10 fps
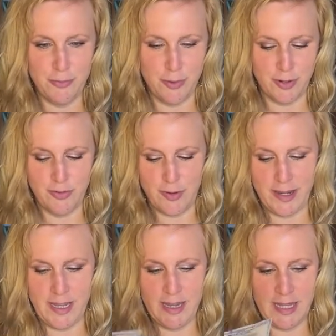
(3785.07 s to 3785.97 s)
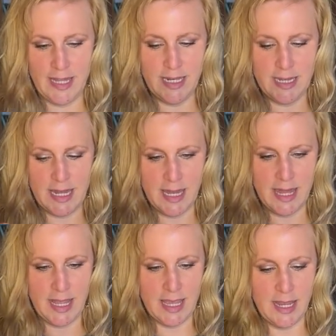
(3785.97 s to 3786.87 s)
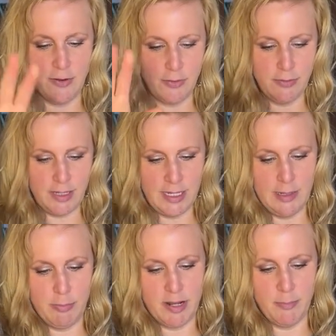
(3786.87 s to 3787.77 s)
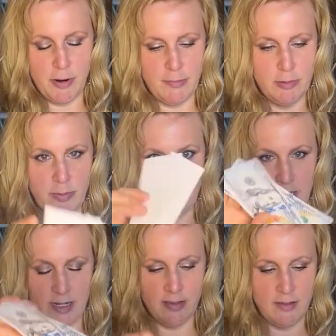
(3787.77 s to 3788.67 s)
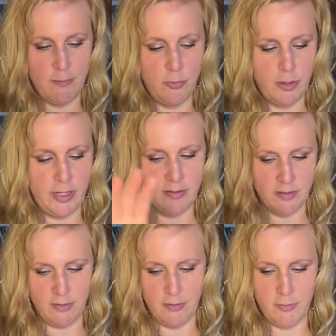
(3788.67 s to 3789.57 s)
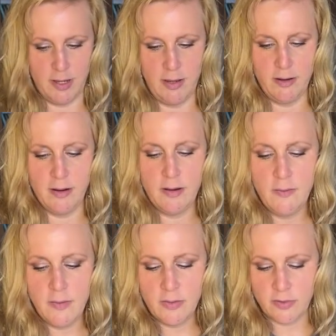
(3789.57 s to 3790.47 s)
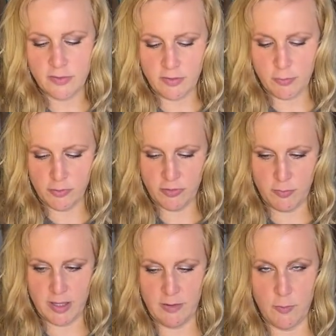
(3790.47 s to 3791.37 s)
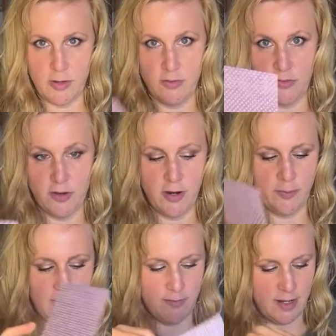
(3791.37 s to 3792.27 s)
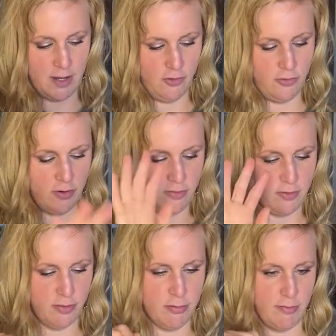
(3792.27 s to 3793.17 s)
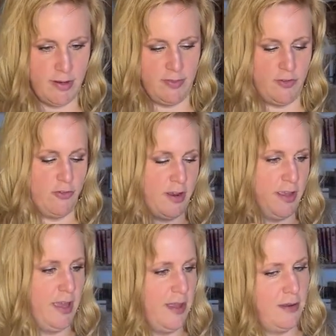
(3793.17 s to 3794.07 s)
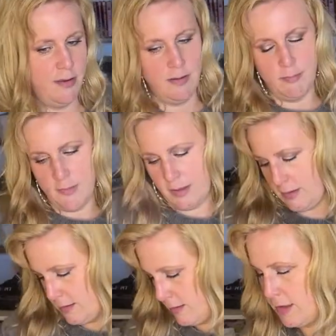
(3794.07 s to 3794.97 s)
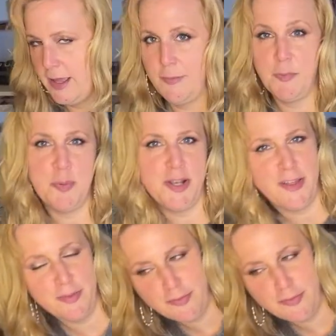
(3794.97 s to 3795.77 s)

drawer. So anything that like I don't need, but I'll probably need at some point is gonna go in here. So since we're just making one to start, we have an extra, so I'll throw it in the try again. Again, we'll put it on the